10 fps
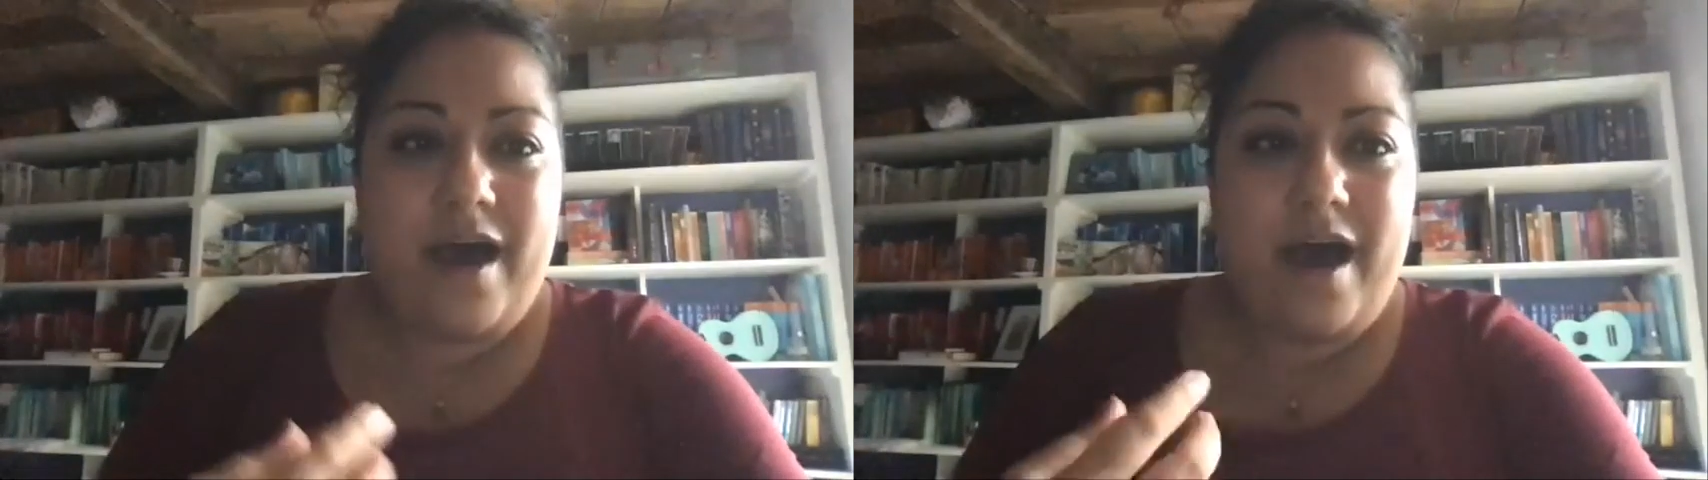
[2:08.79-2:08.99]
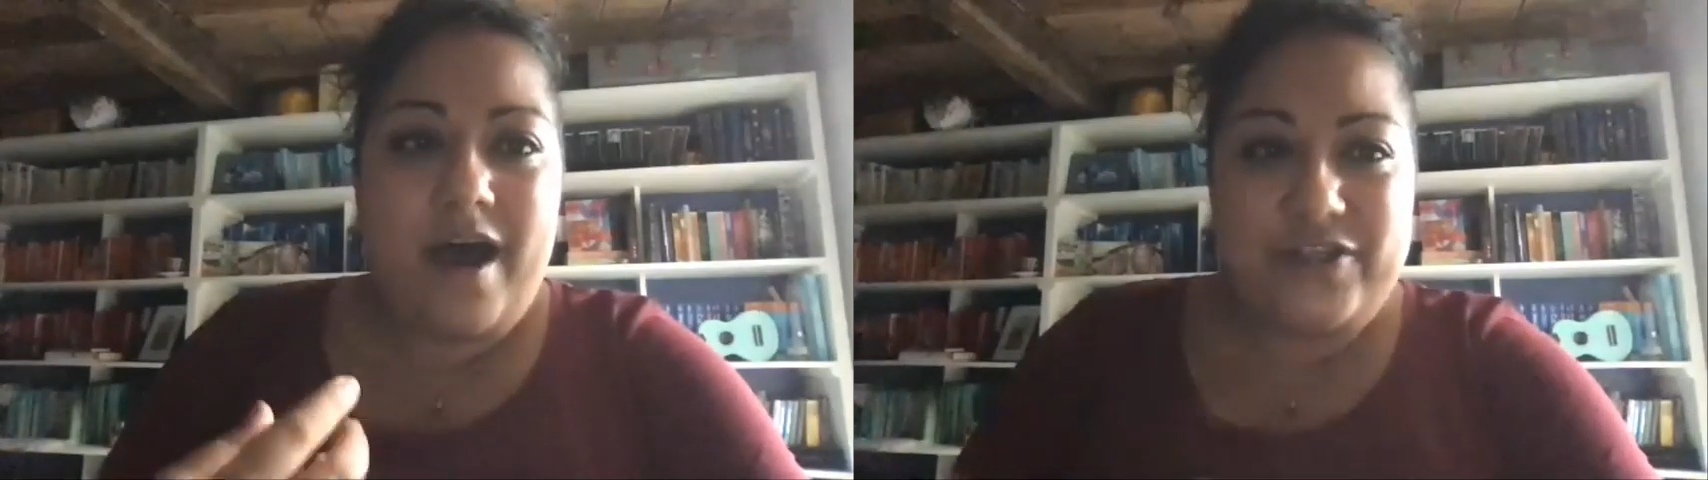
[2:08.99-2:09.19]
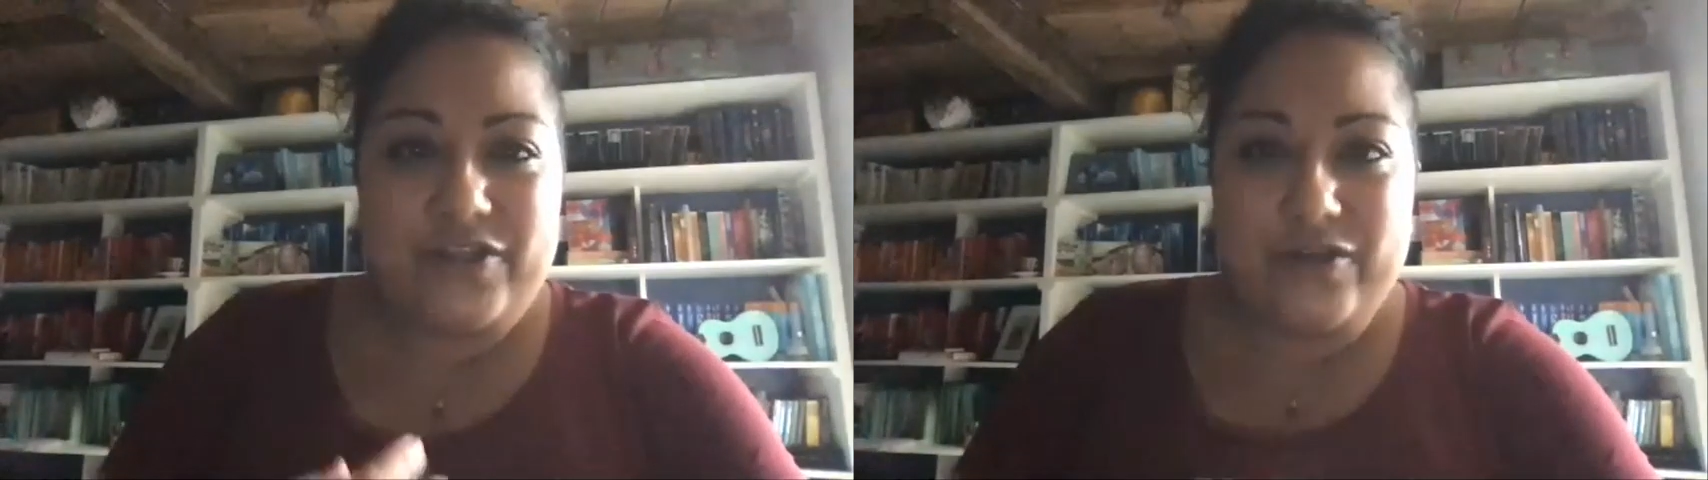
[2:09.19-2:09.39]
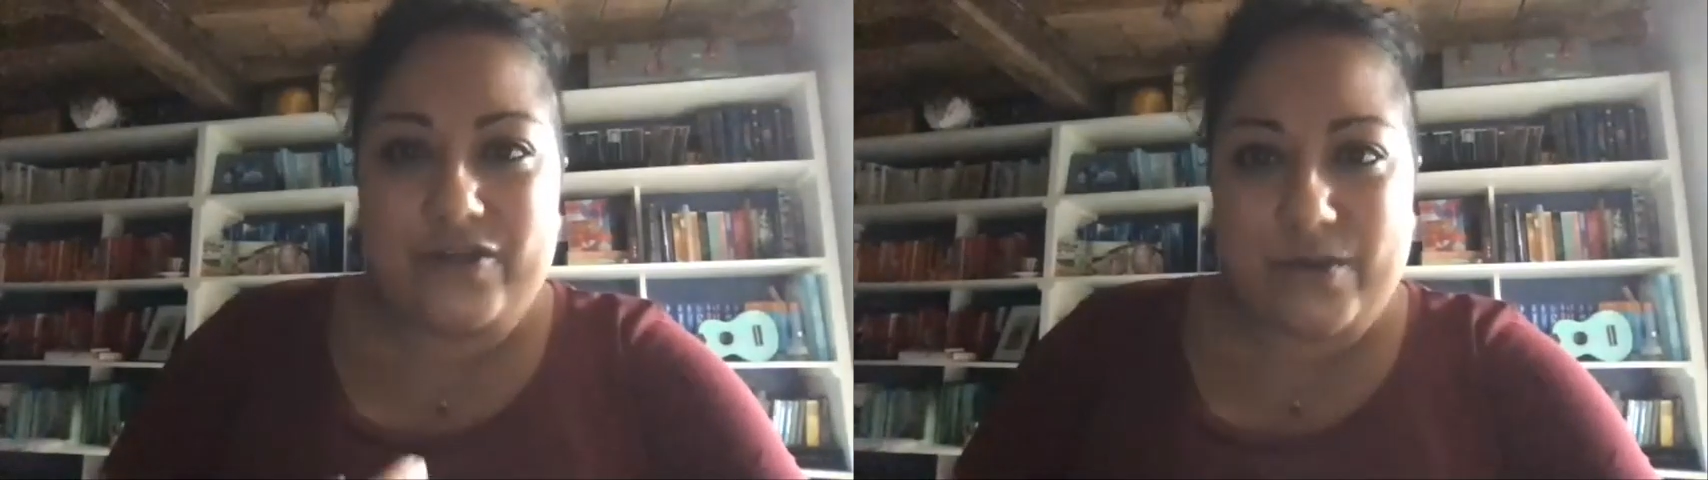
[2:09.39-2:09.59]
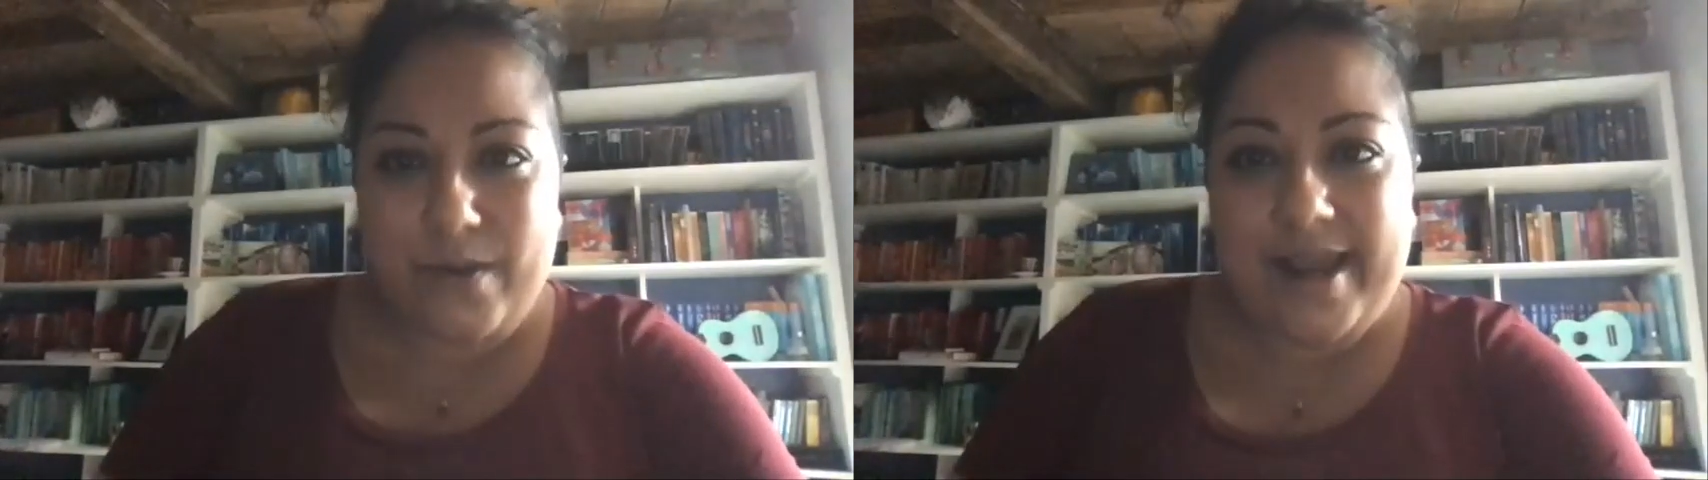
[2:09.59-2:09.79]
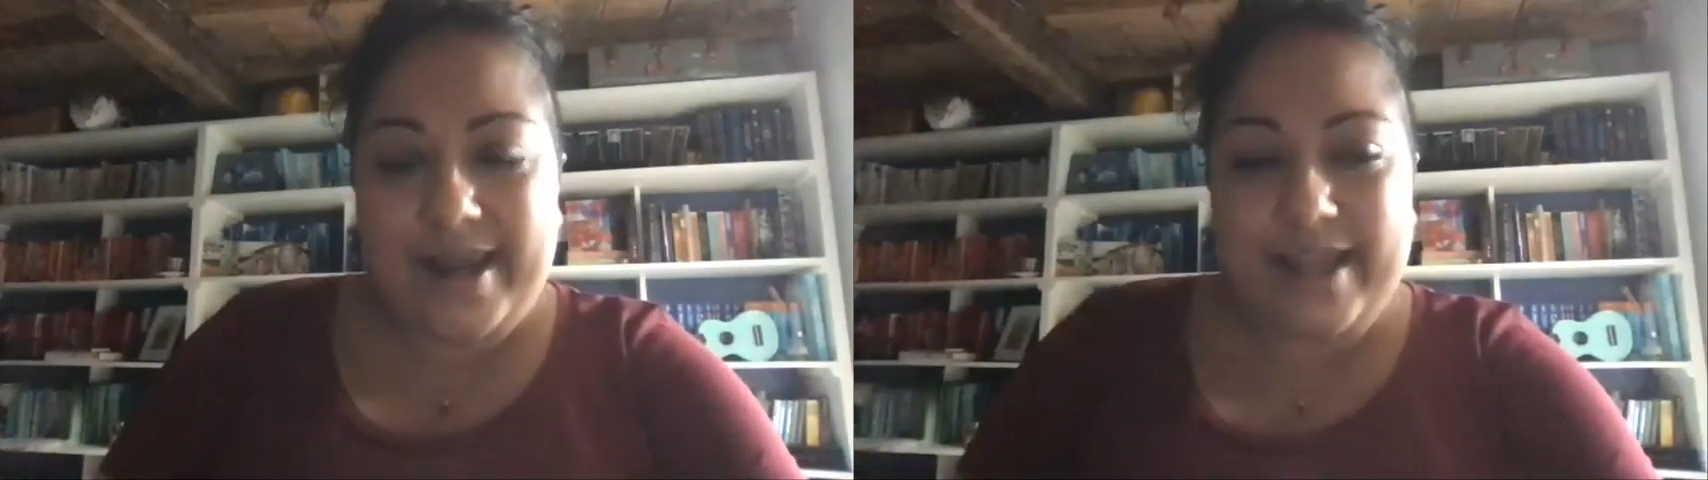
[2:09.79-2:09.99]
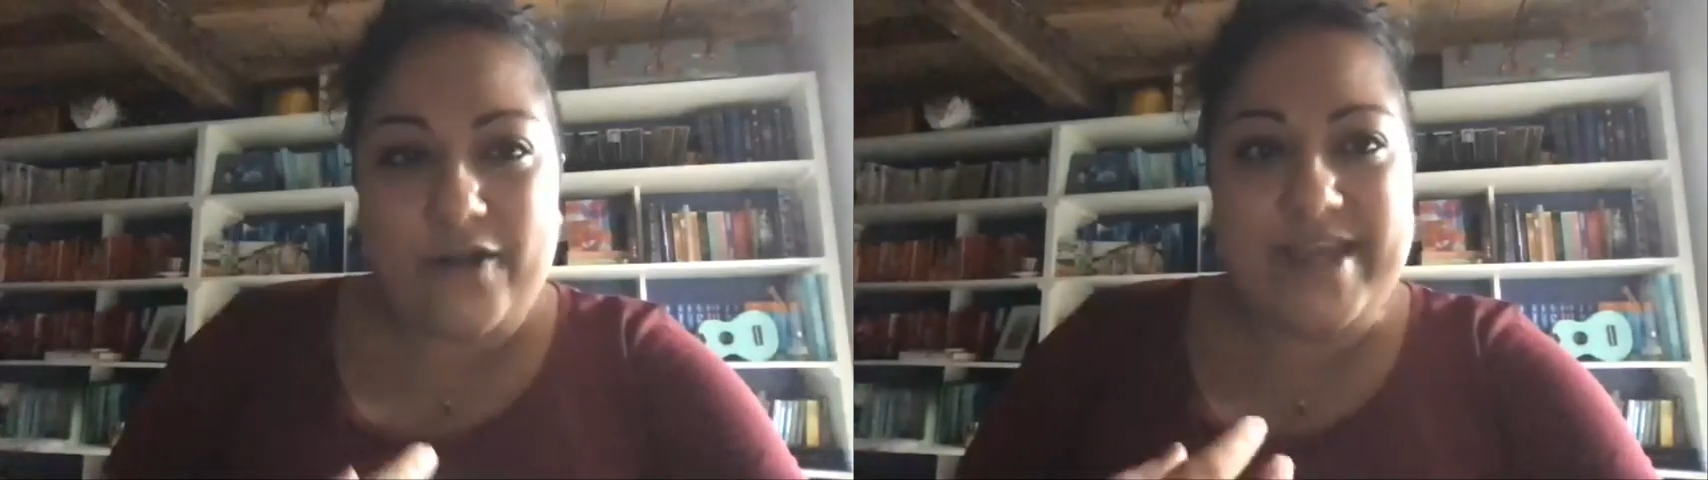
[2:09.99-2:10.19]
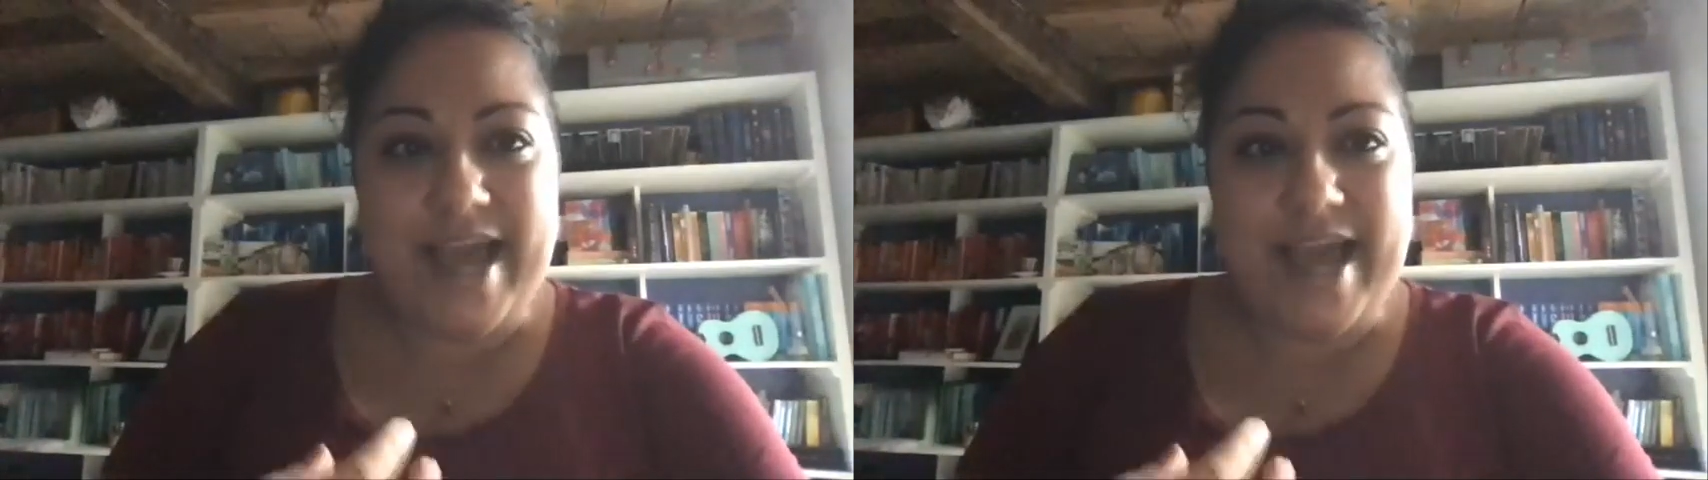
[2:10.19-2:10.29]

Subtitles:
I stood squarely on the